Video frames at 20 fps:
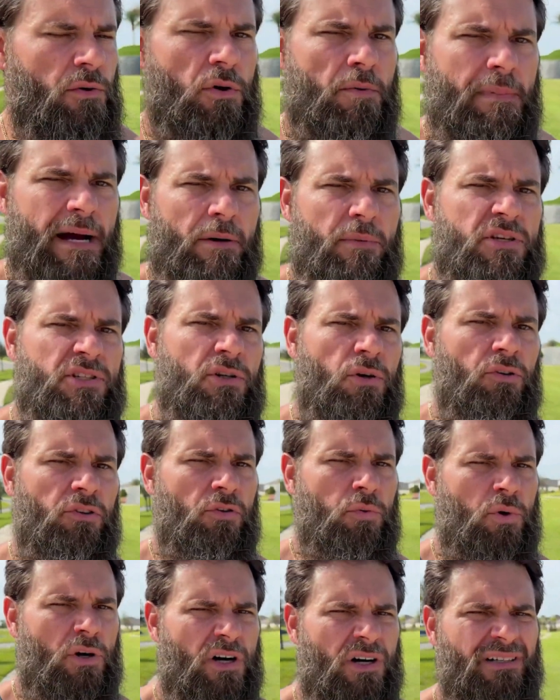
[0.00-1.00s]
what my
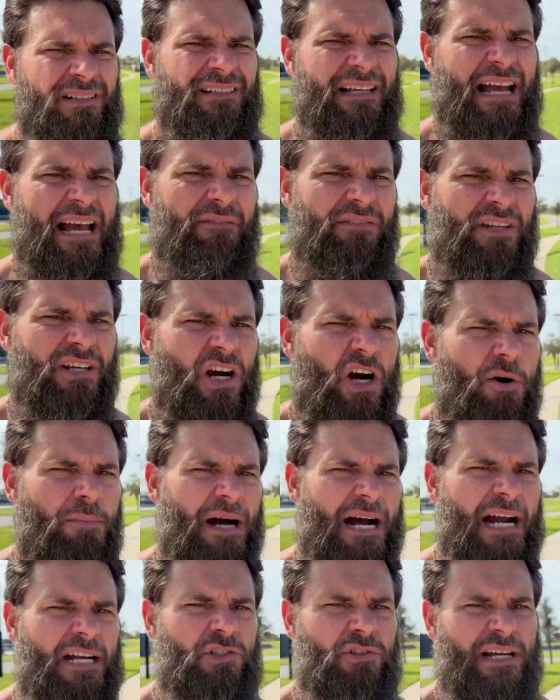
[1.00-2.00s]
results were, having the
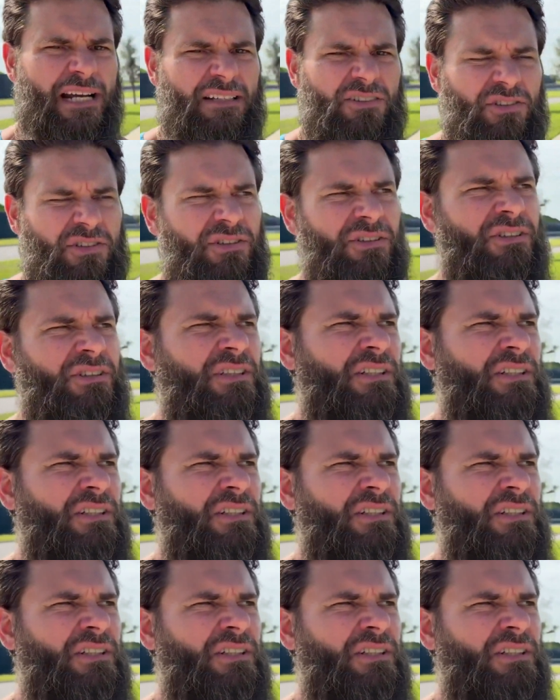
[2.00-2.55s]
carbohydrates